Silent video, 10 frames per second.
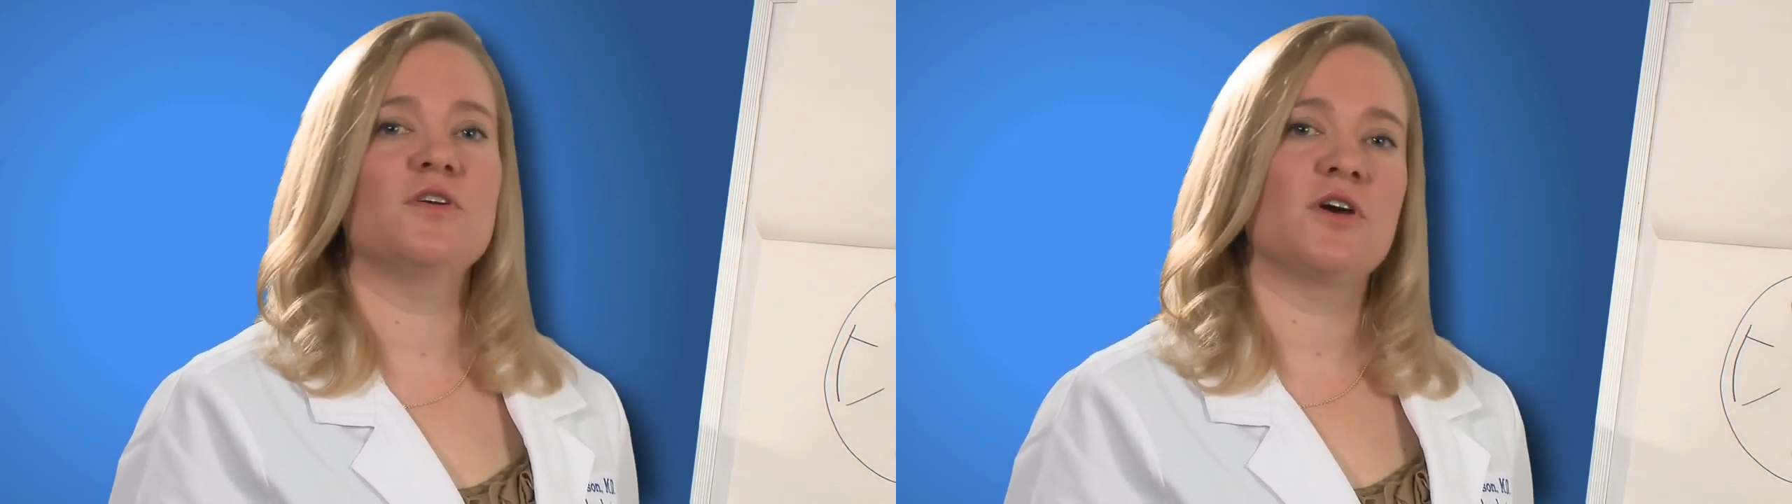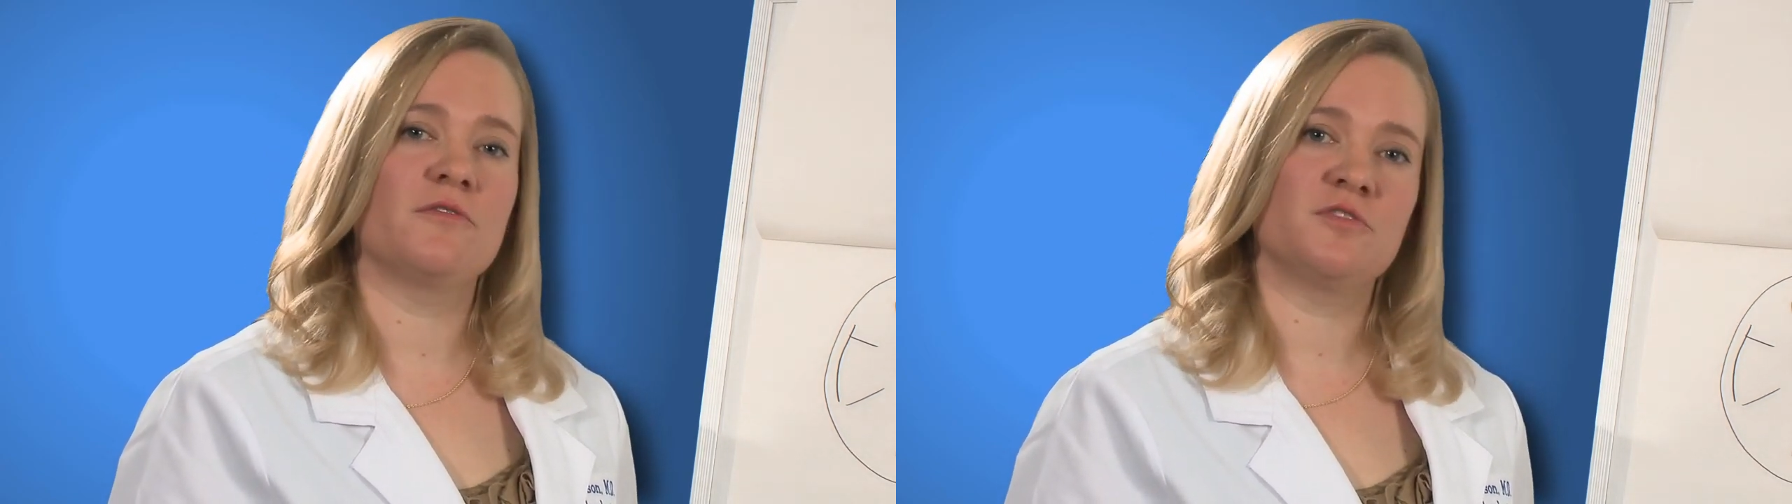
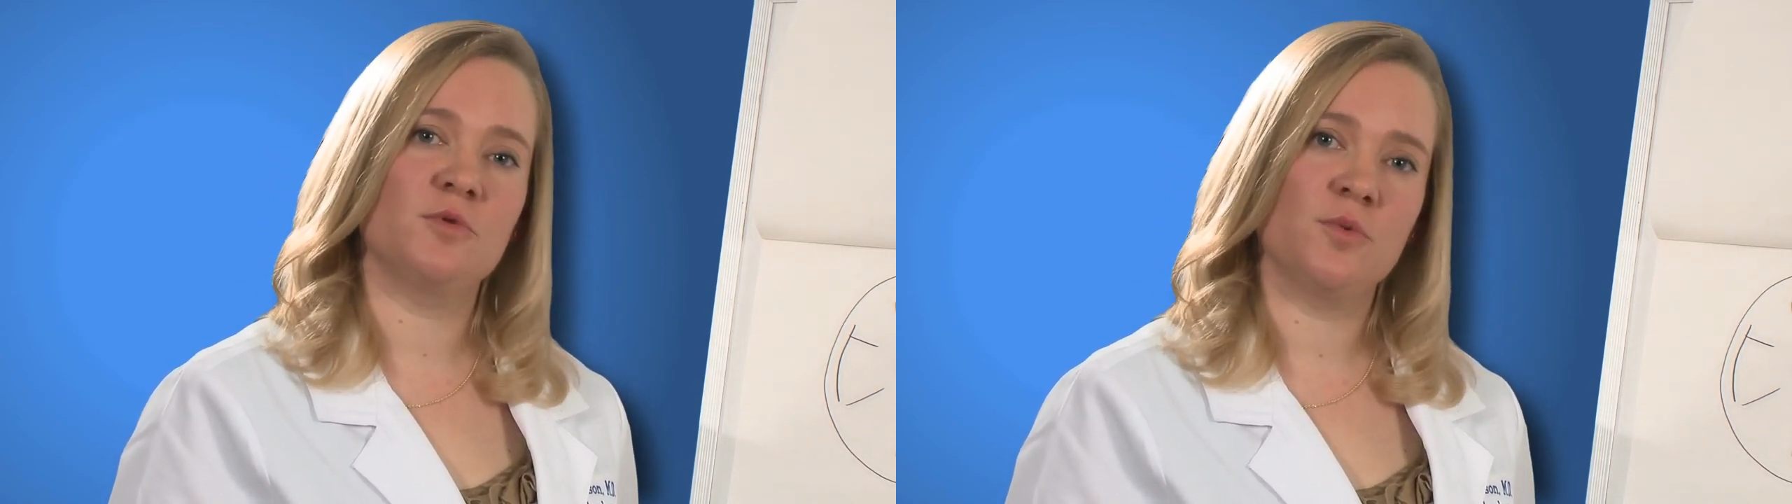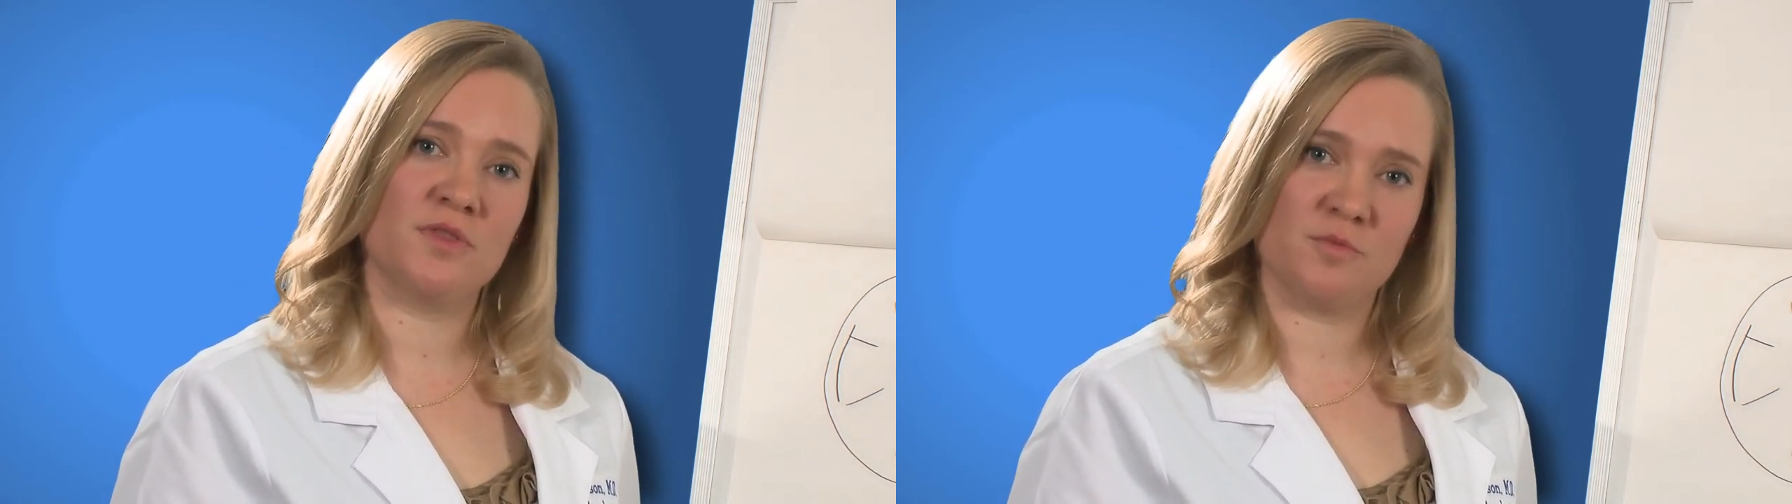
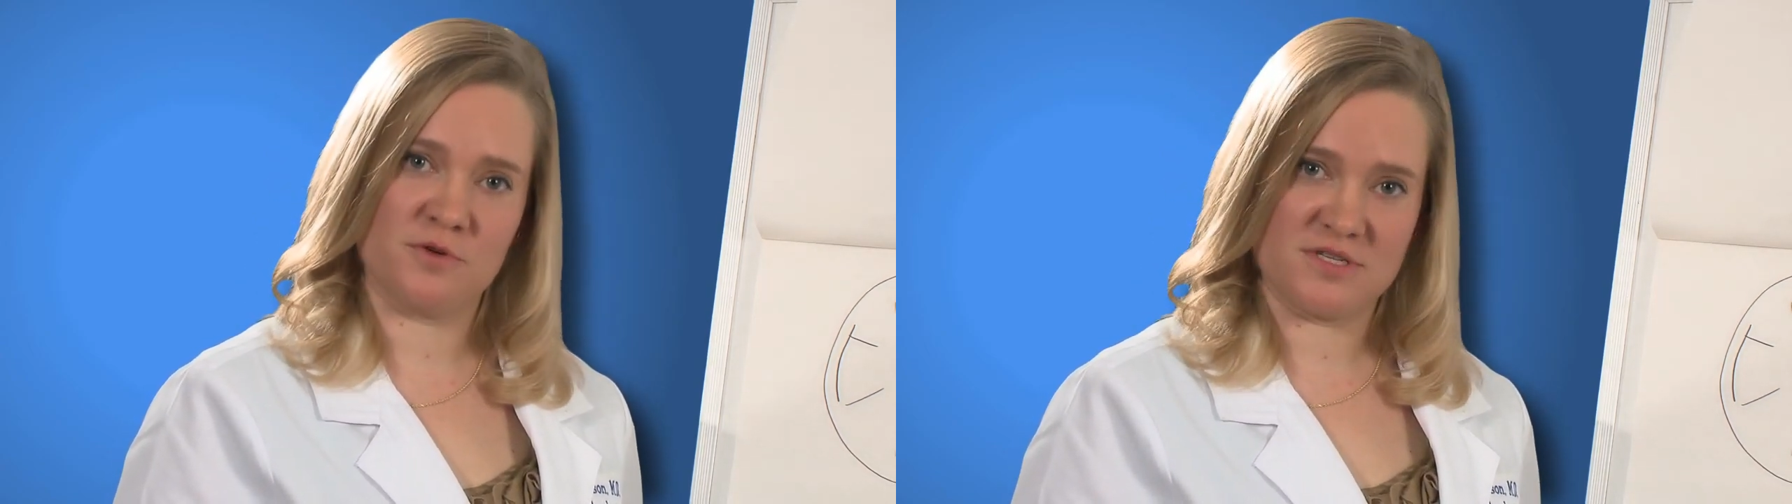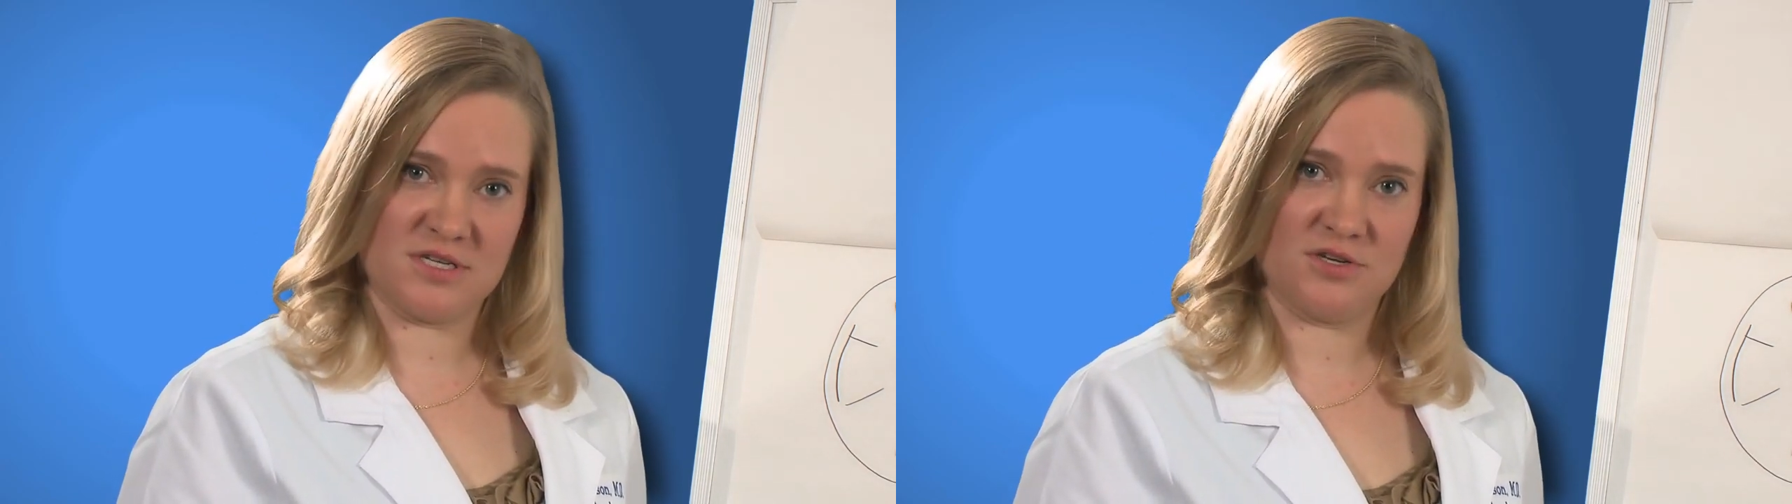comfortable with the
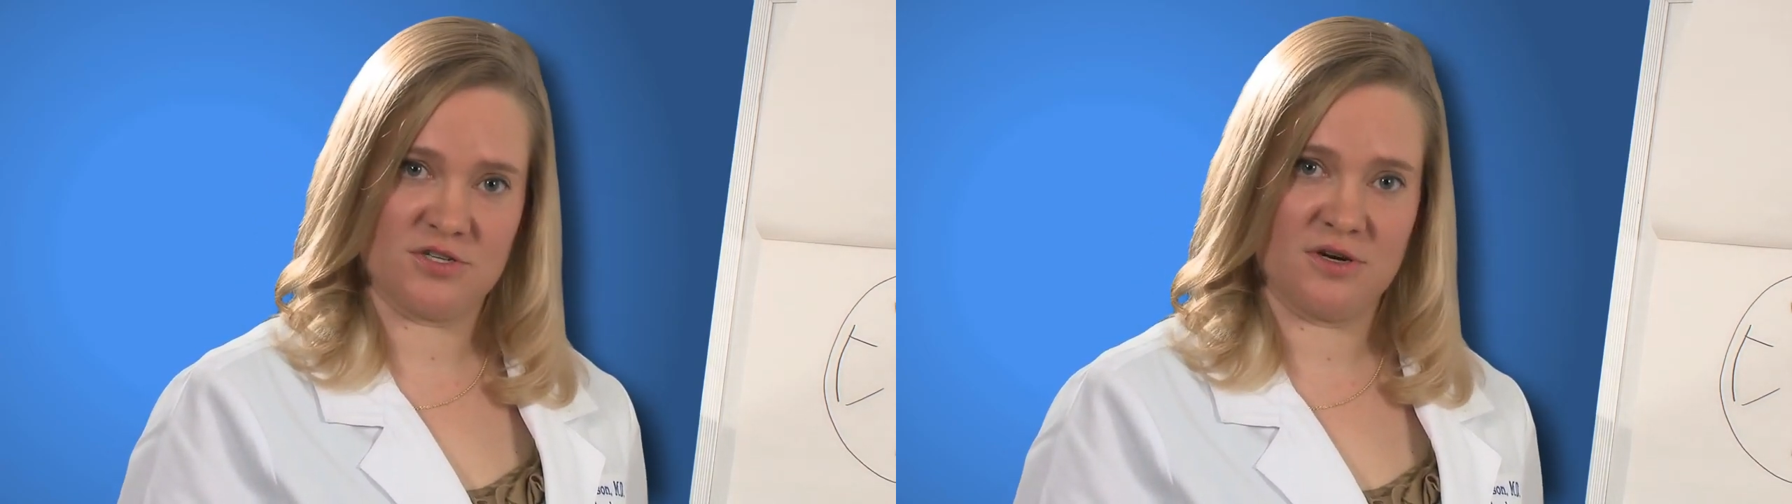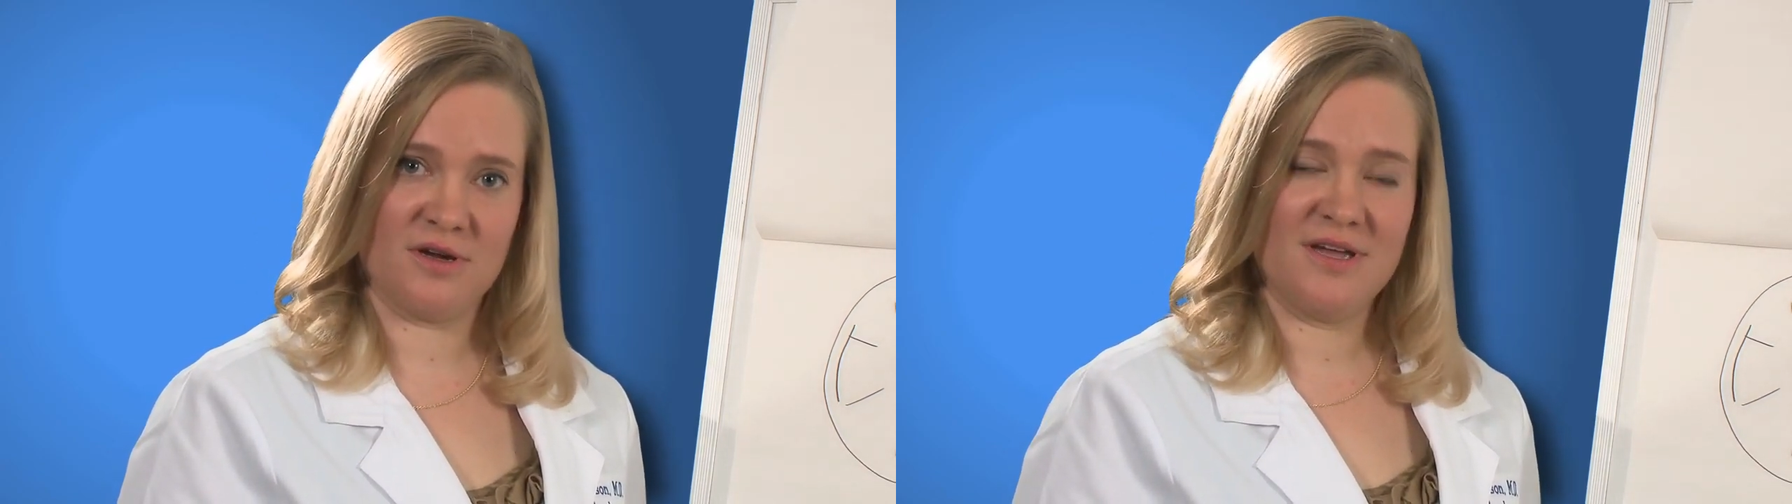procedure.